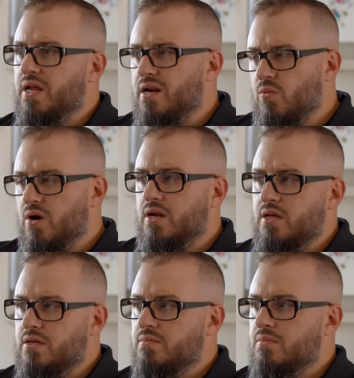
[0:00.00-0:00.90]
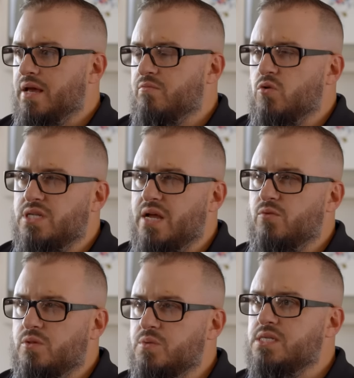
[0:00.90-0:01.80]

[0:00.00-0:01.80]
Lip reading: and I wanted to have more time with my